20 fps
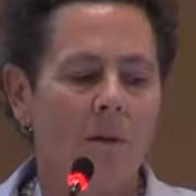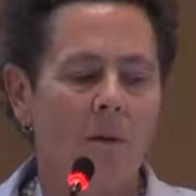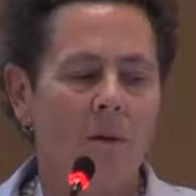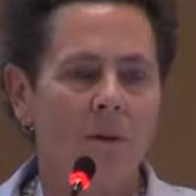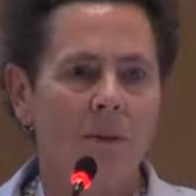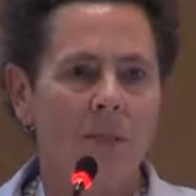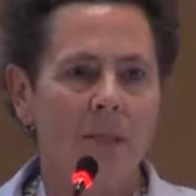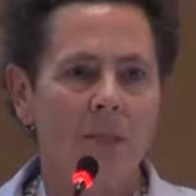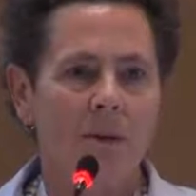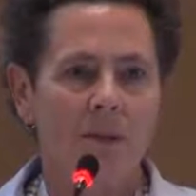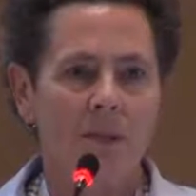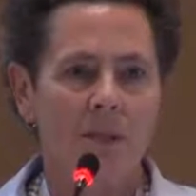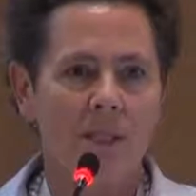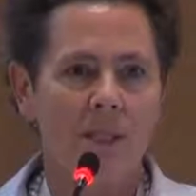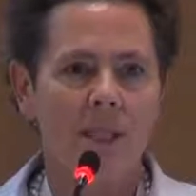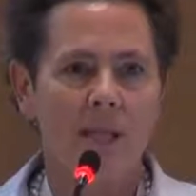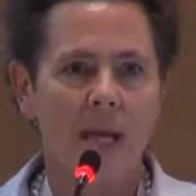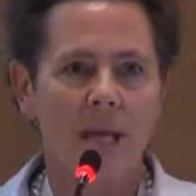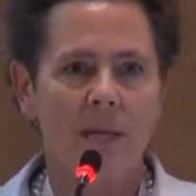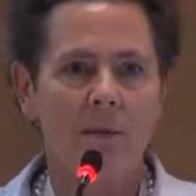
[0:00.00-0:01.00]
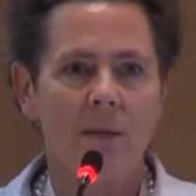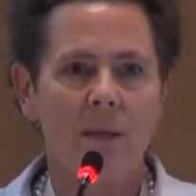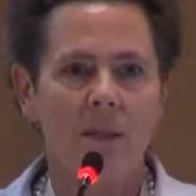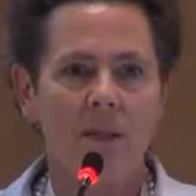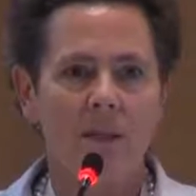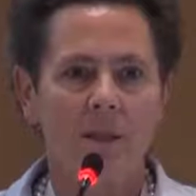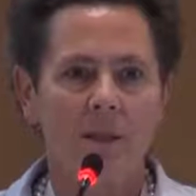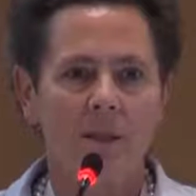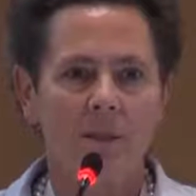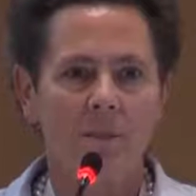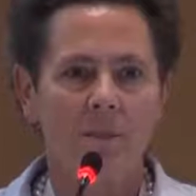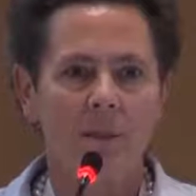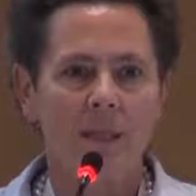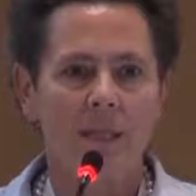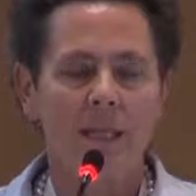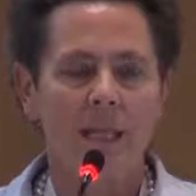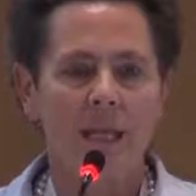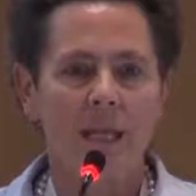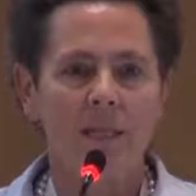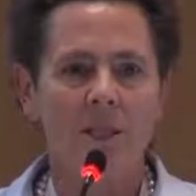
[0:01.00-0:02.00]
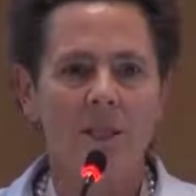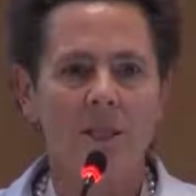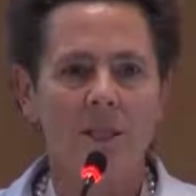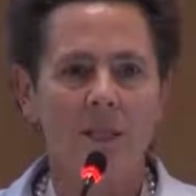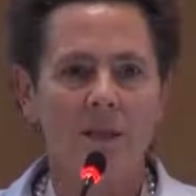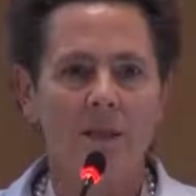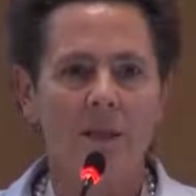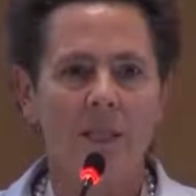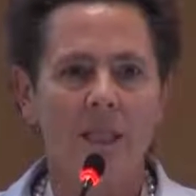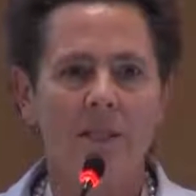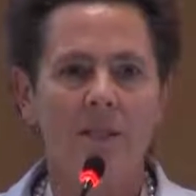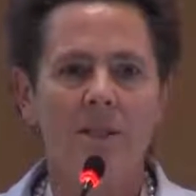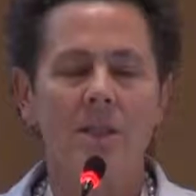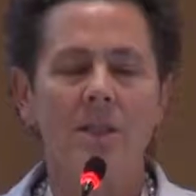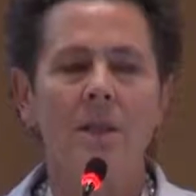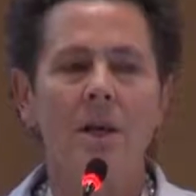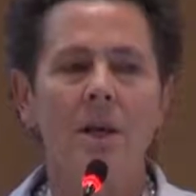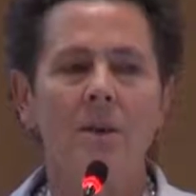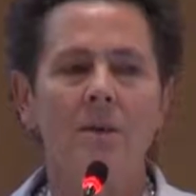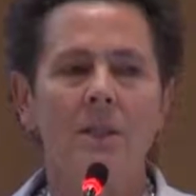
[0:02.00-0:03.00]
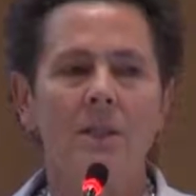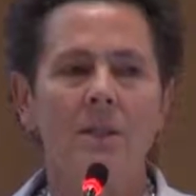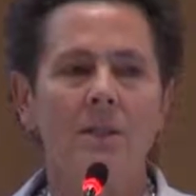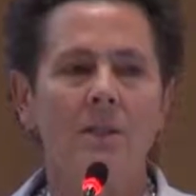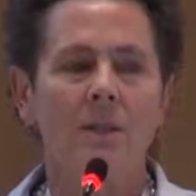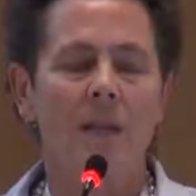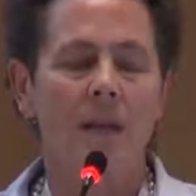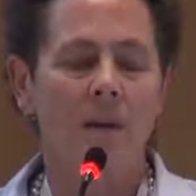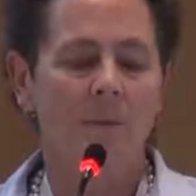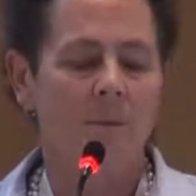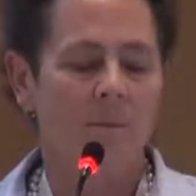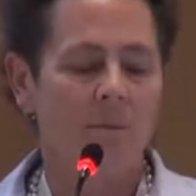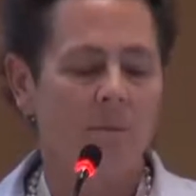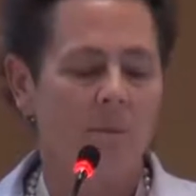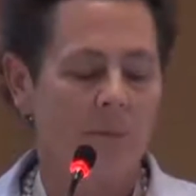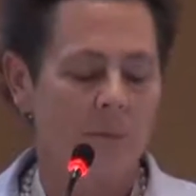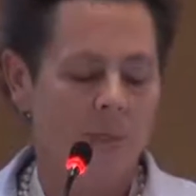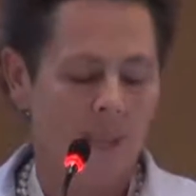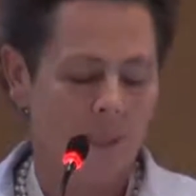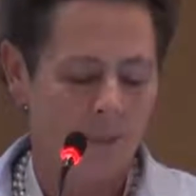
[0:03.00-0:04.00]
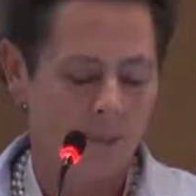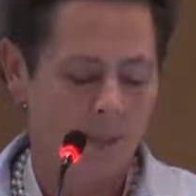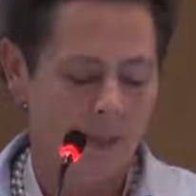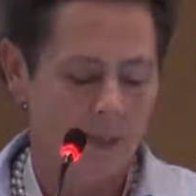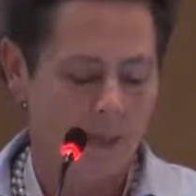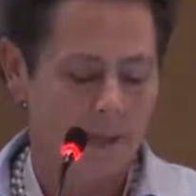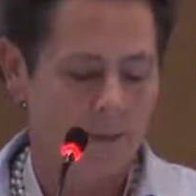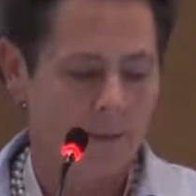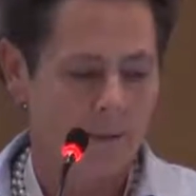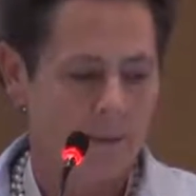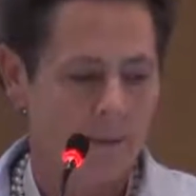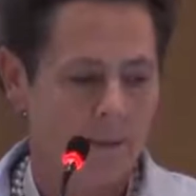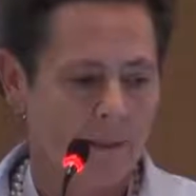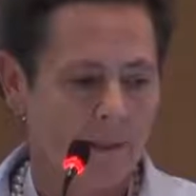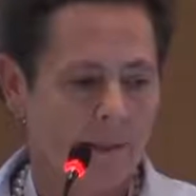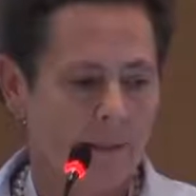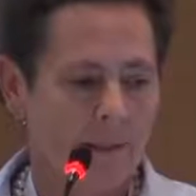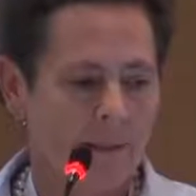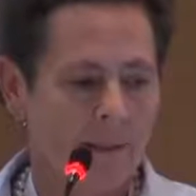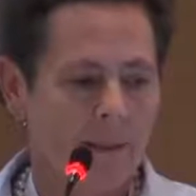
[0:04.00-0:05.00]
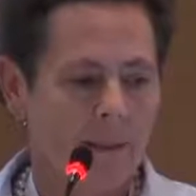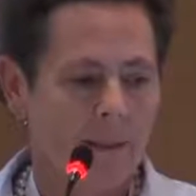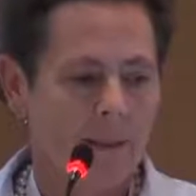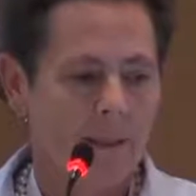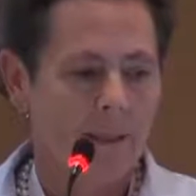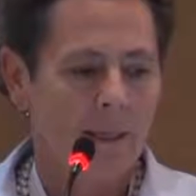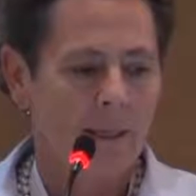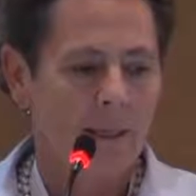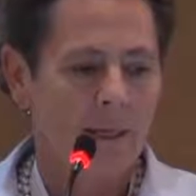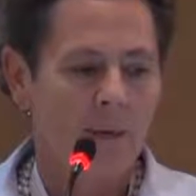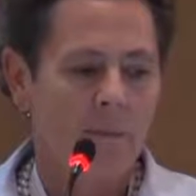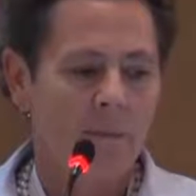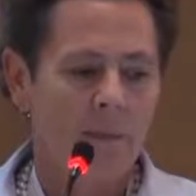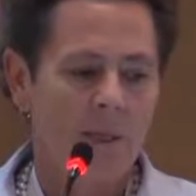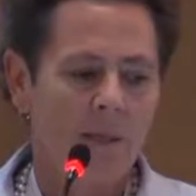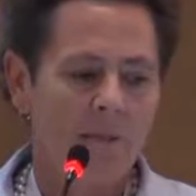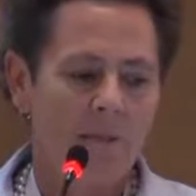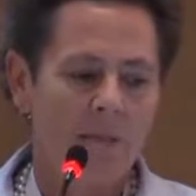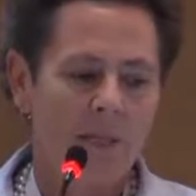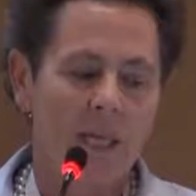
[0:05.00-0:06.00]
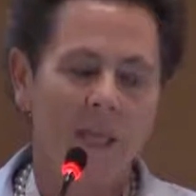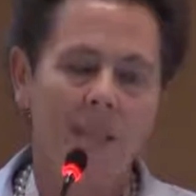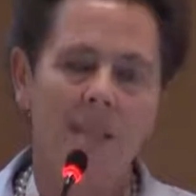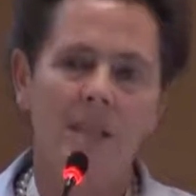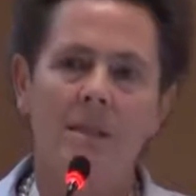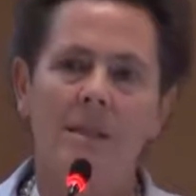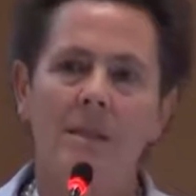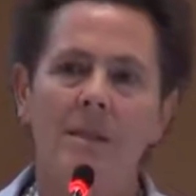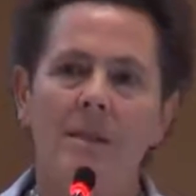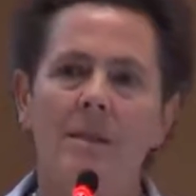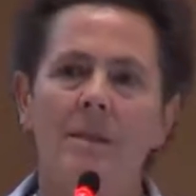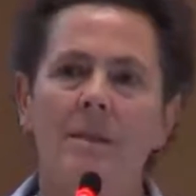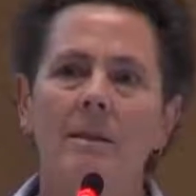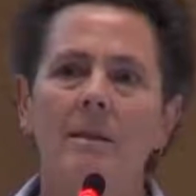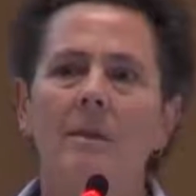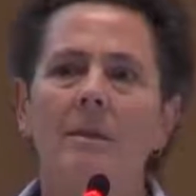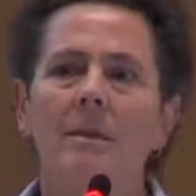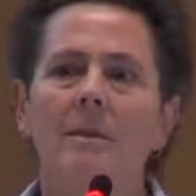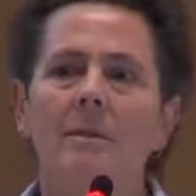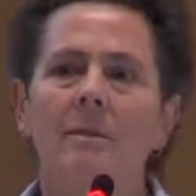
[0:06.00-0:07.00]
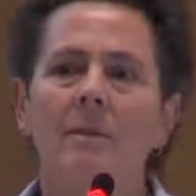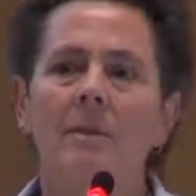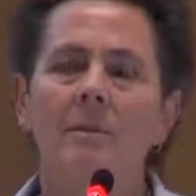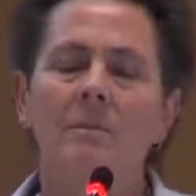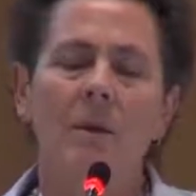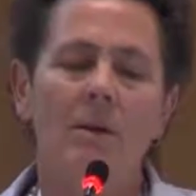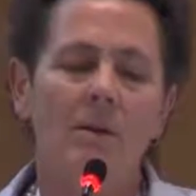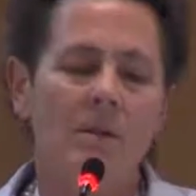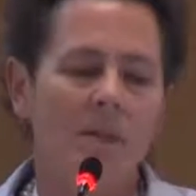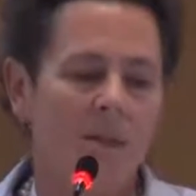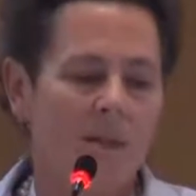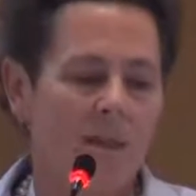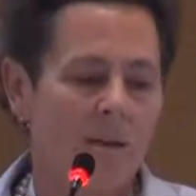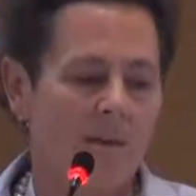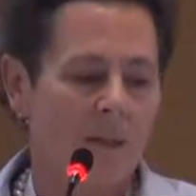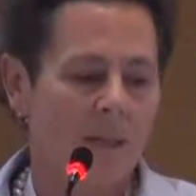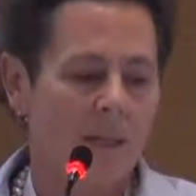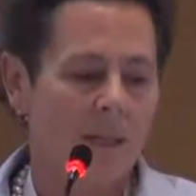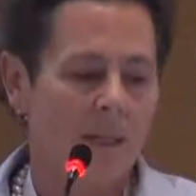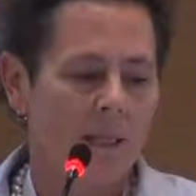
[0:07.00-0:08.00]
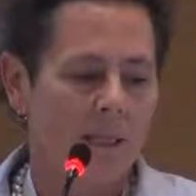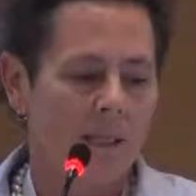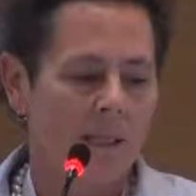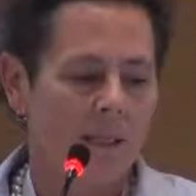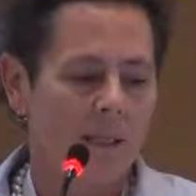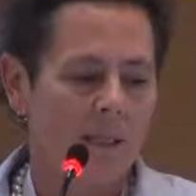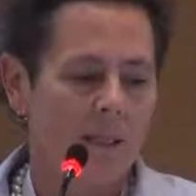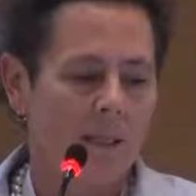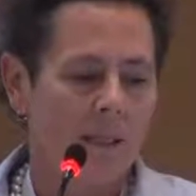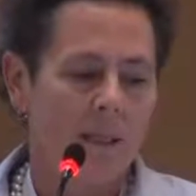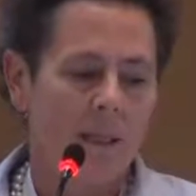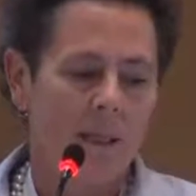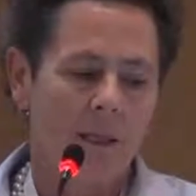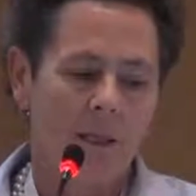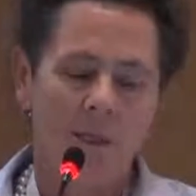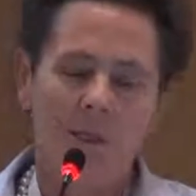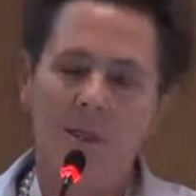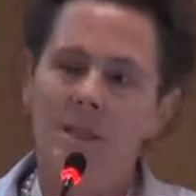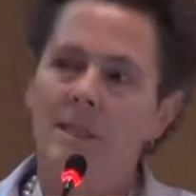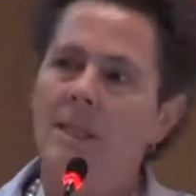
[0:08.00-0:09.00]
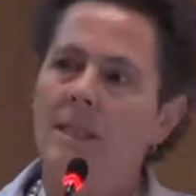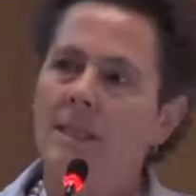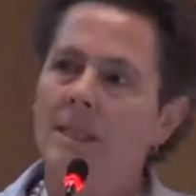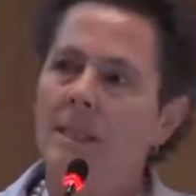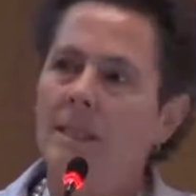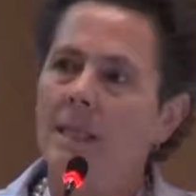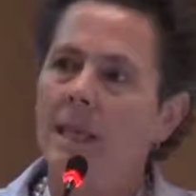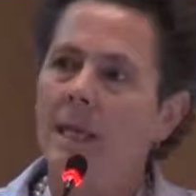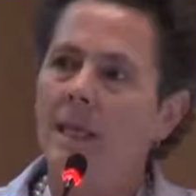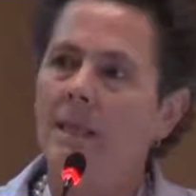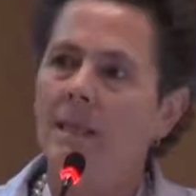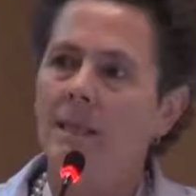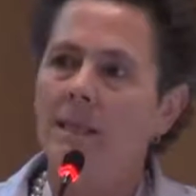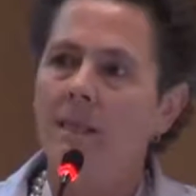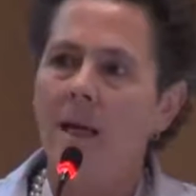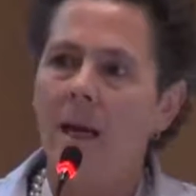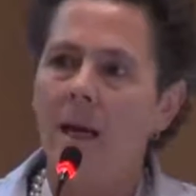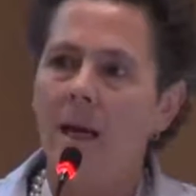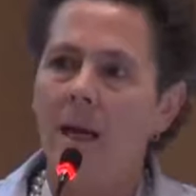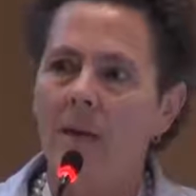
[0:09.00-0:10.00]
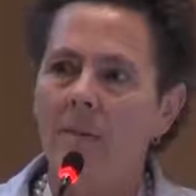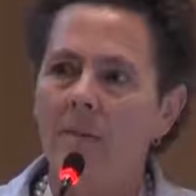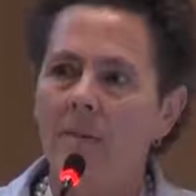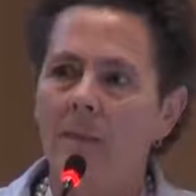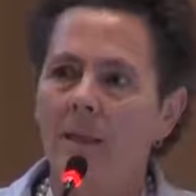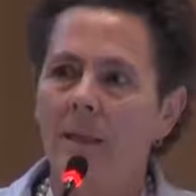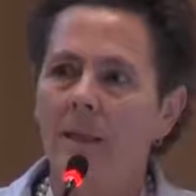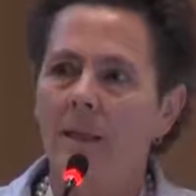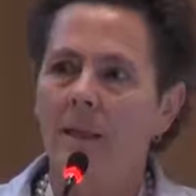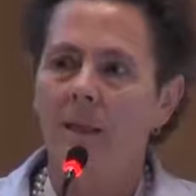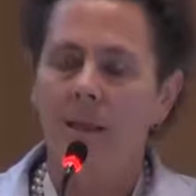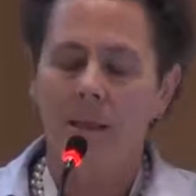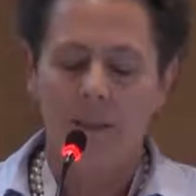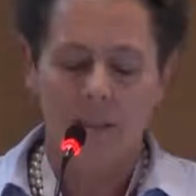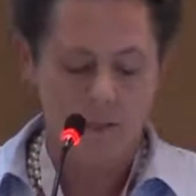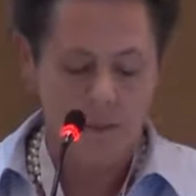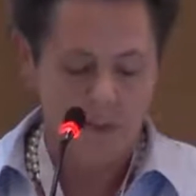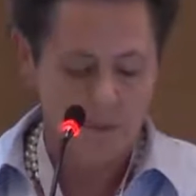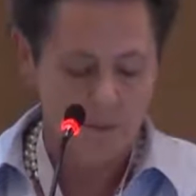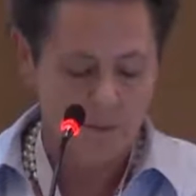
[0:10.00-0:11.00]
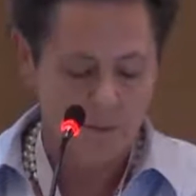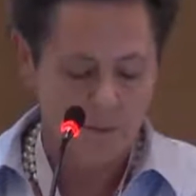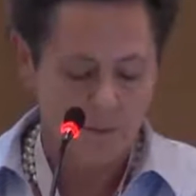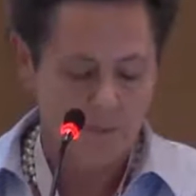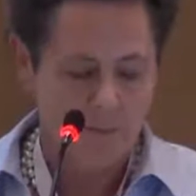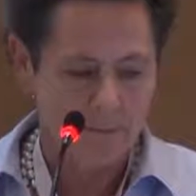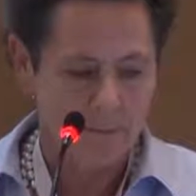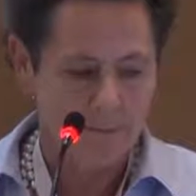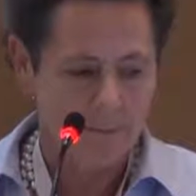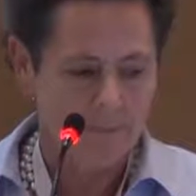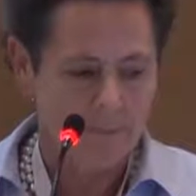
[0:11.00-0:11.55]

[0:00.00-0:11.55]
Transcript: The resource design criteria is what the engineer needs to know to do that design. And we have tests for most of the things. You just need to take the time to do them.